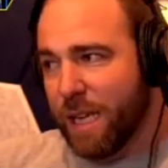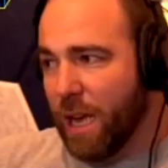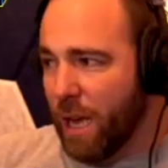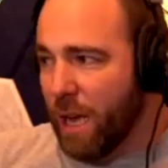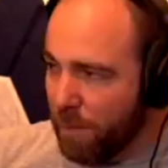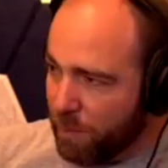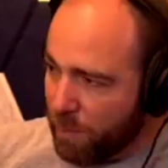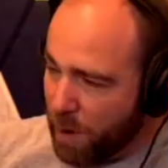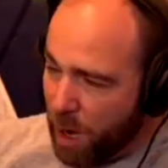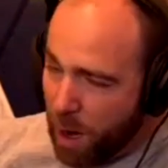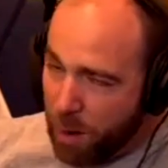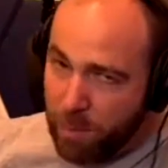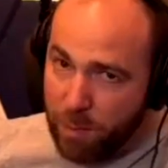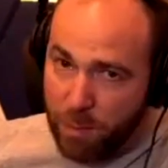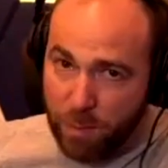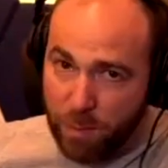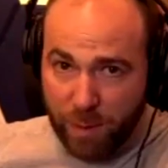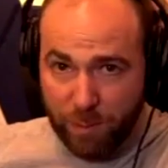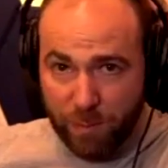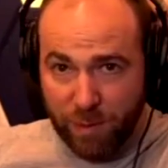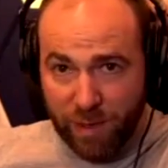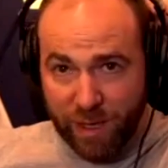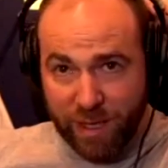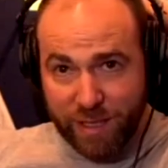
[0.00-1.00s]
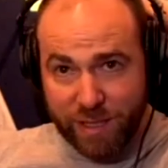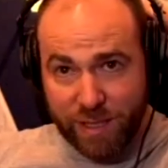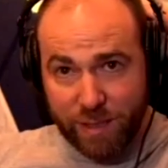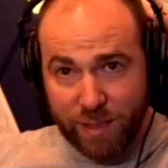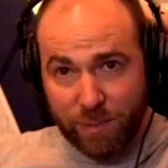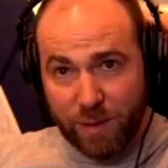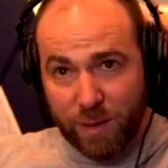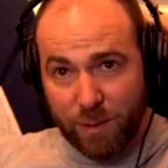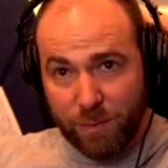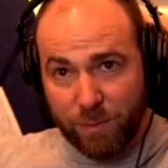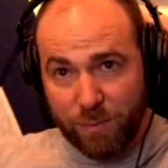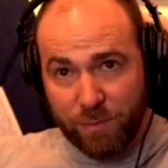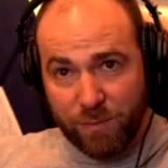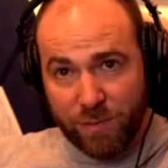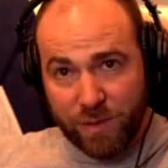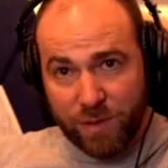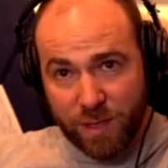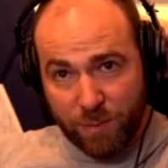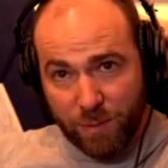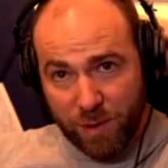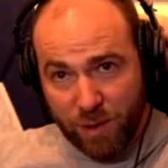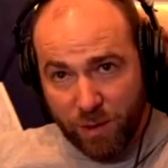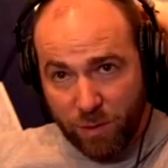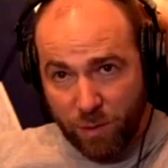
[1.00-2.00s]
I'll probably bring
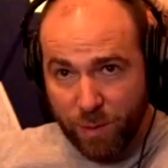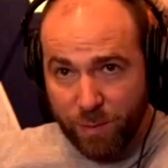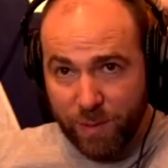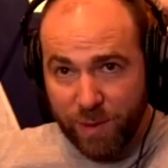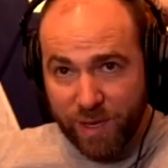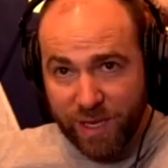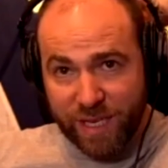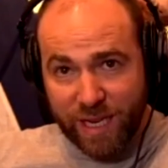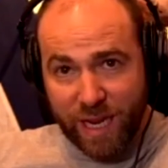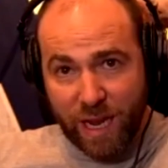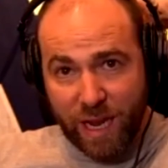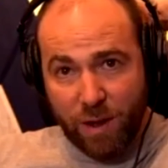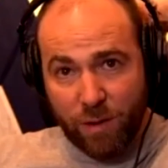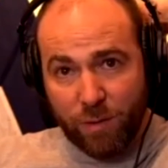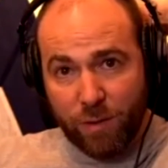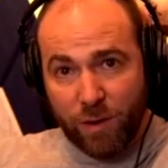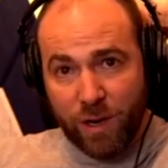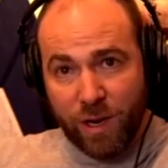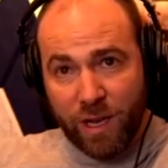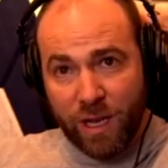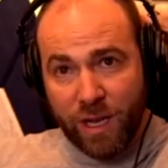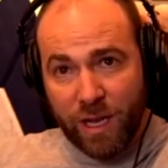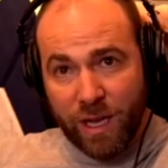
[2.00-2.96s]
some equipment down